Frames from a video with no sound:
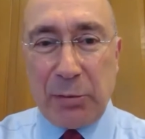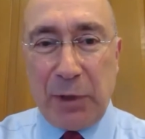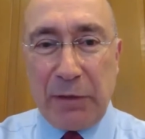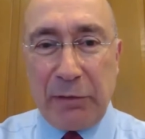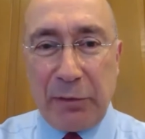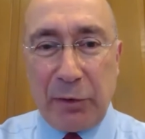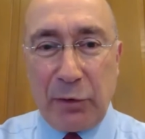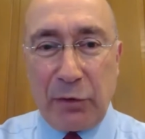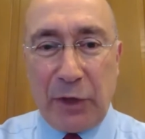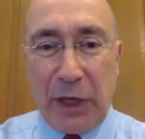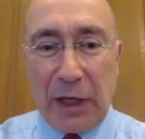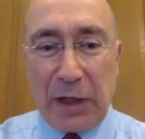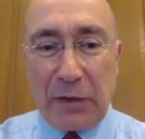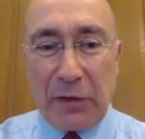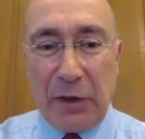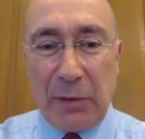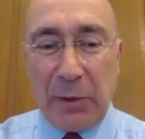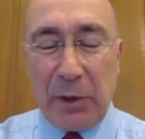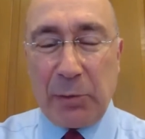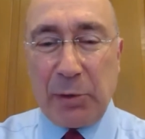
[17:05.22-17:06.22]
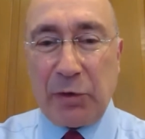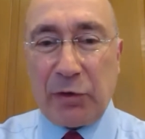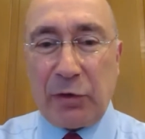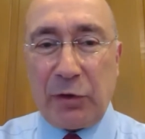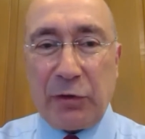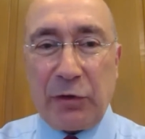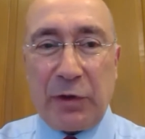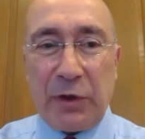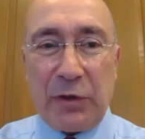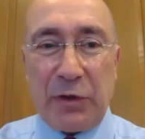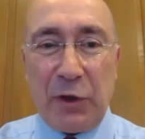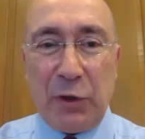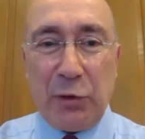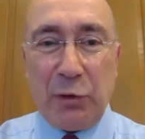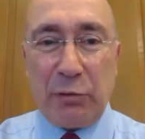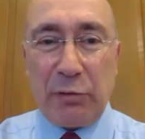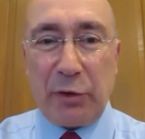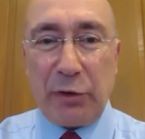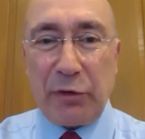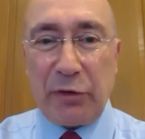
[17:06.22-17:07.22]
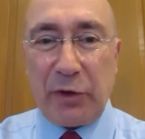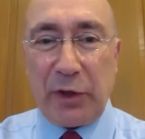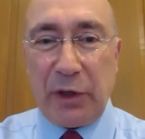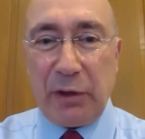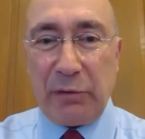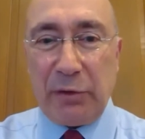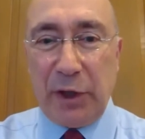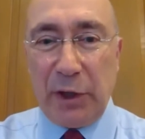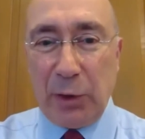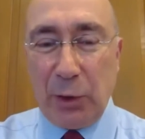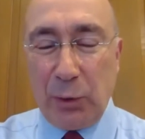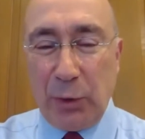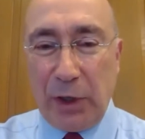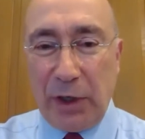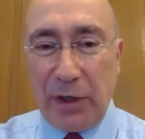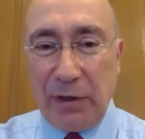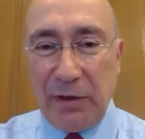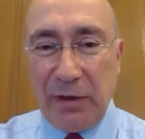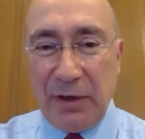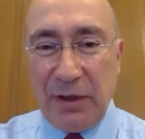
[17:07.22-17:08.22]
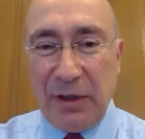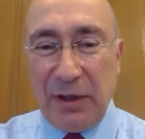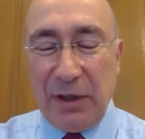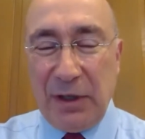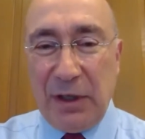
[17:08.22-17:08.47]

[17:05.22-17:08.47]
I took my first academic position at the University of Delaware.